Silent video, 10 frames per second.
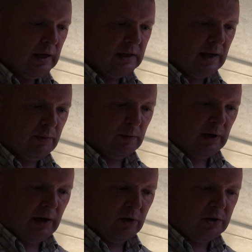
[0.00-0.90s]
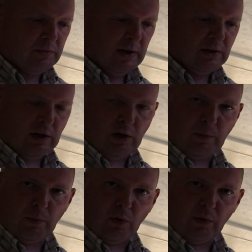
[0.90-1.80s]
taping them together just makes it a little
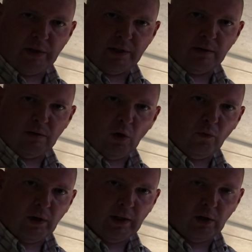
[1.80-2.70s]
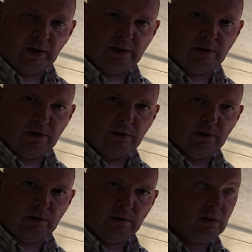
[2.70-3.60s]
bit more rigid, hopefully a little easier
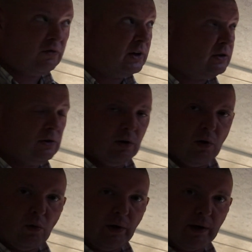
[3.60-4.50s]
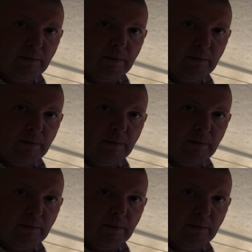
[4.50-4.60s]
to fish through the hole there.